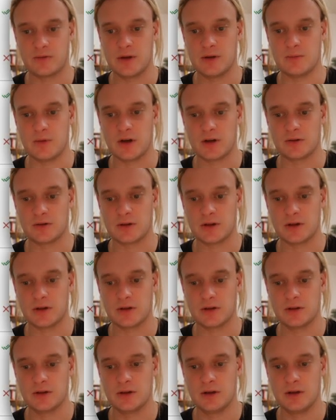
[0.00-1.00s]
model here
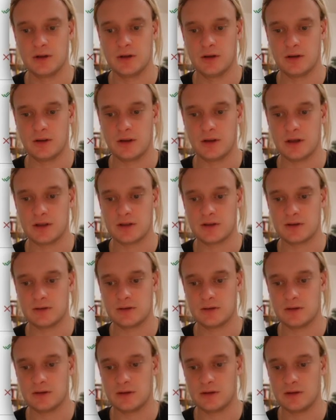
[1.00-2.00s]
that
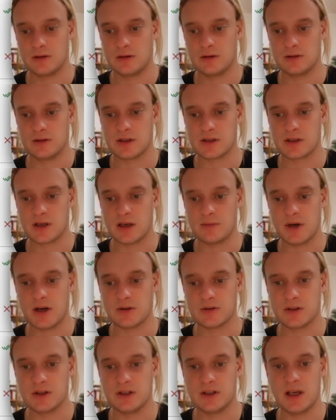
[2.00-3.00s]
just came out
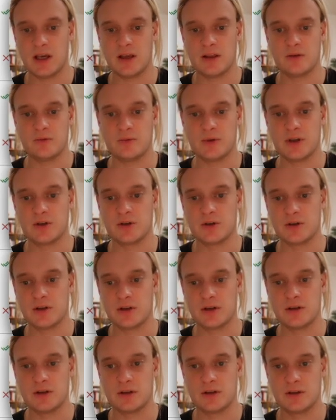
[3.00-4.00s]
today that we
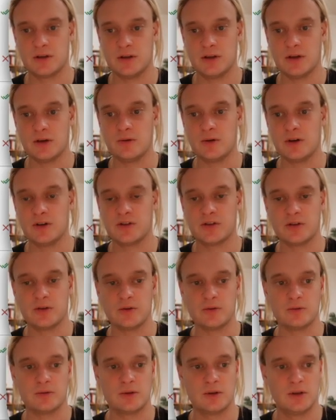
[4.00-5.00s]
could, you know,
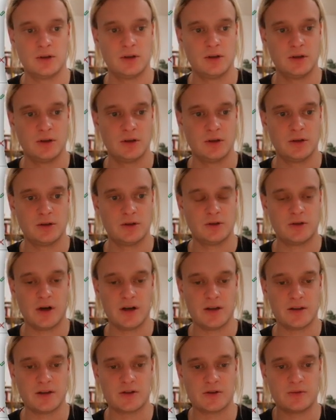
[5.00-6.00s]
also try
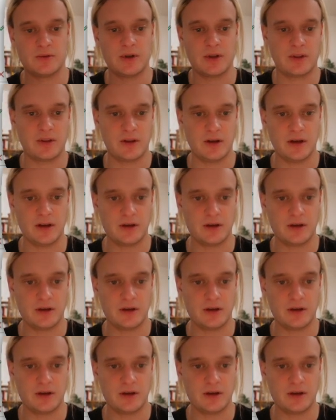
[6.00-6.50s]
this with.